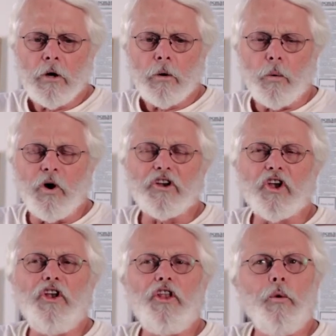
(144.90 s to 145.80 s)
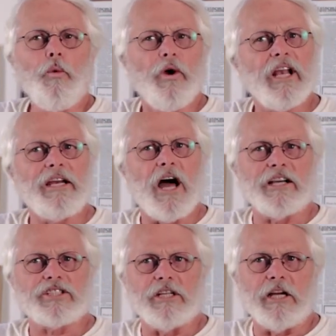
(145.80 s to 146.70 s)
One really
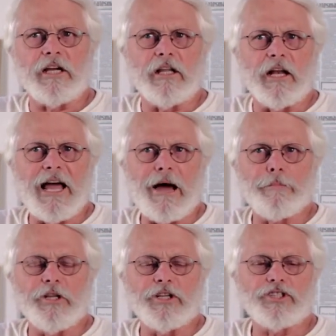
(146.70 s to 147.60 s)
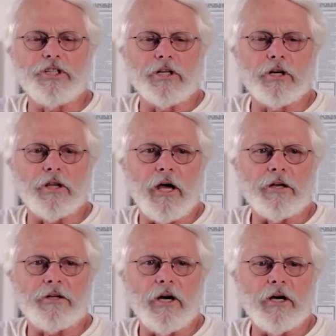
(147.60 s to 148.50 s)
nice thing that happened this year
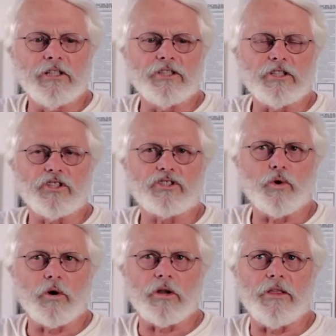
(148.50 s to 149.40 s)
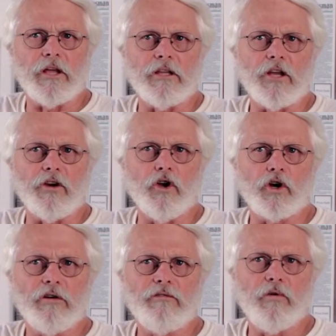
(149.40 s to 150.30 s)
that isn't the sort of thing that you're
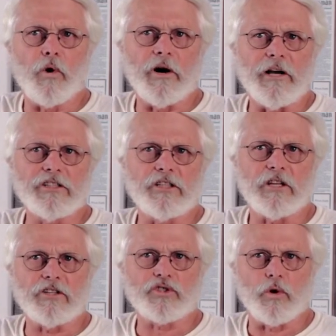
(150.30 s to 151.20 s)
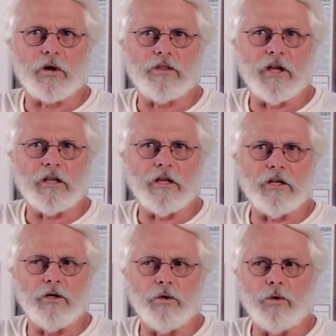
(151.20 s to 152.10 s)
looking for and isn't the sort of thing that
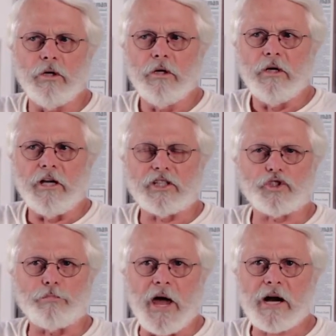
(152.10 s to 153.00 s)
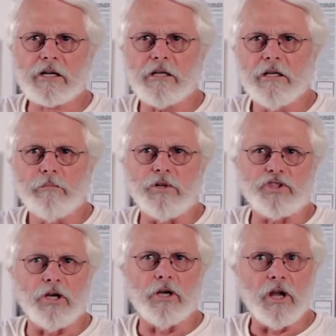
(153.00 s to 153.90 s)
you expect,
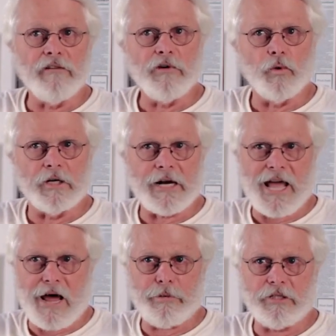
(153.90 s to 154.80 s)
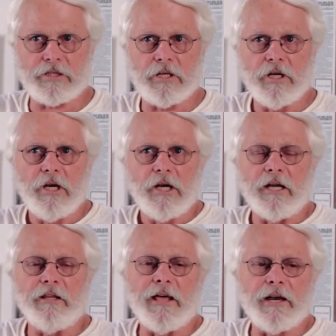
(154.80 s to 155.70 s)
but you love it when it happens,
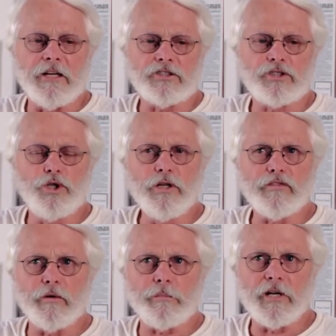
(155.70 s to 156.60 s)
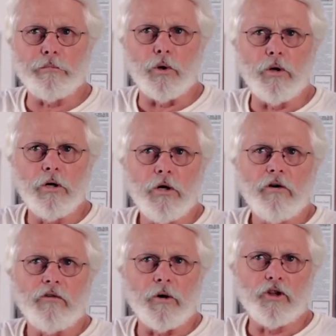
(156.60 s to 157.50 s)
and that is 2 different people
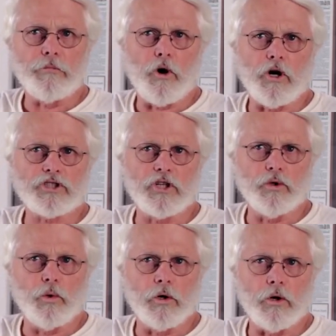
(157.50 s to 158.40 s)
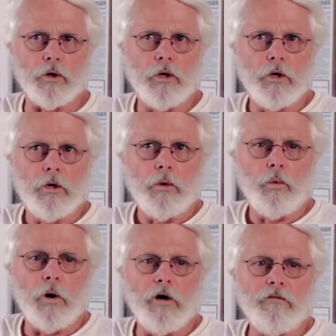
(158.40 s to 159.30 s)
from other parts of the world,
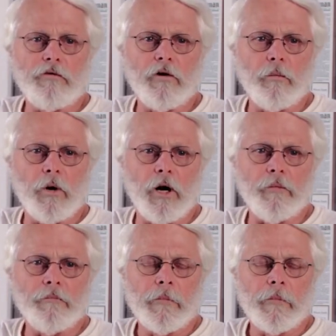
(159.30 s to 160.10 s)
one from